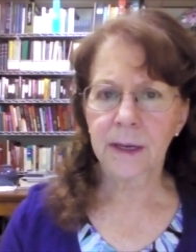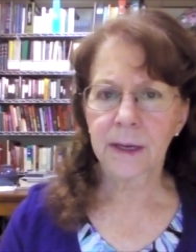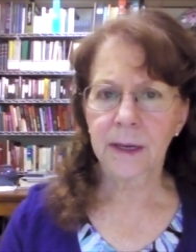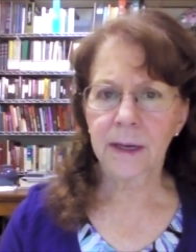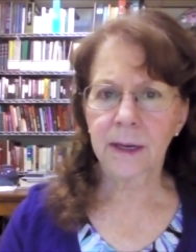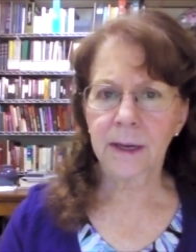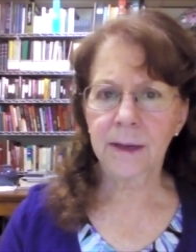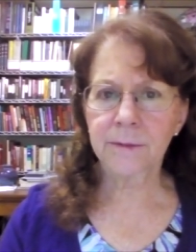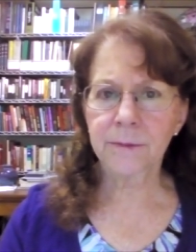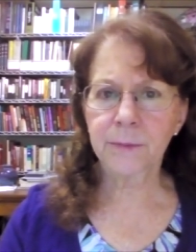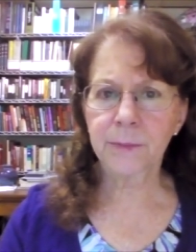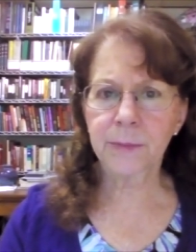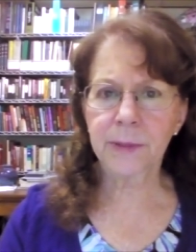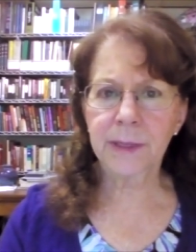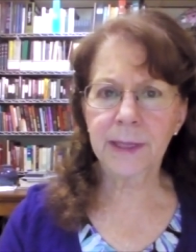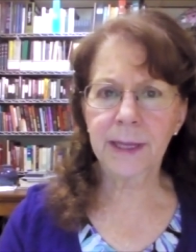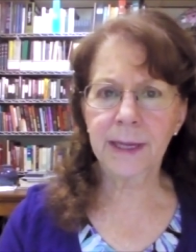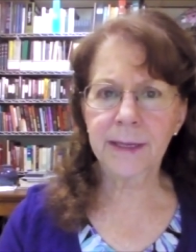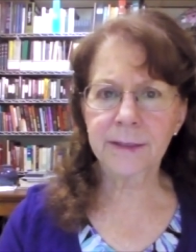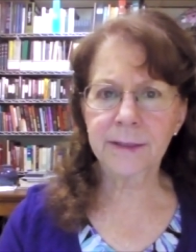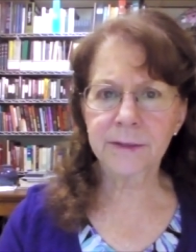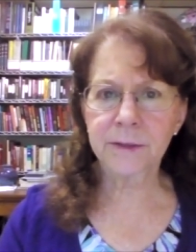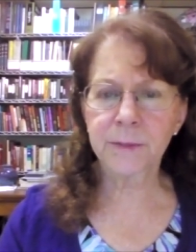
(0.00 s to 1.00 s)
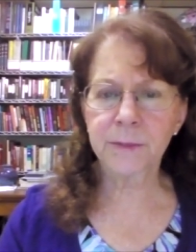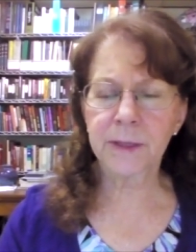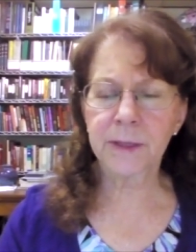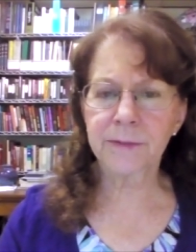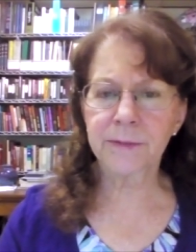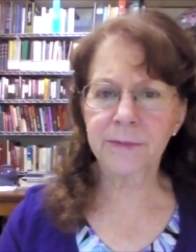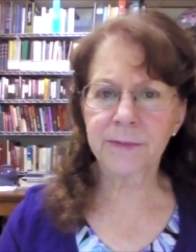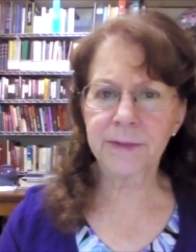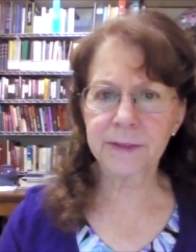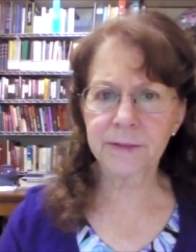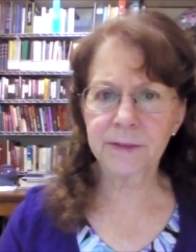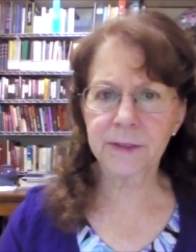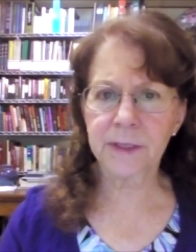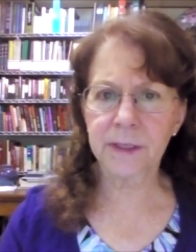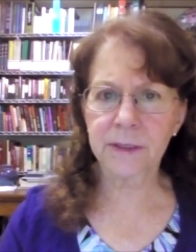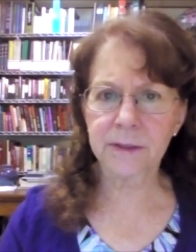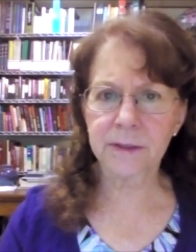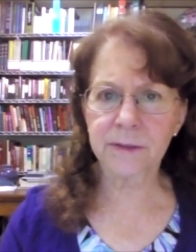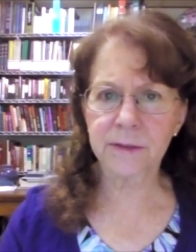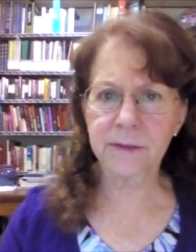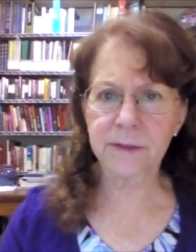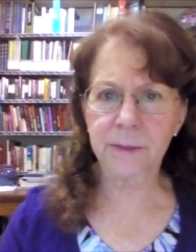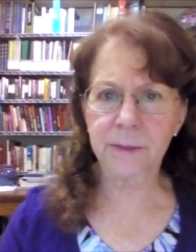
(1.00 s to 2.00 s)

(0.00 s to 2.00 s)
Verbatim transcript: of plasma physics.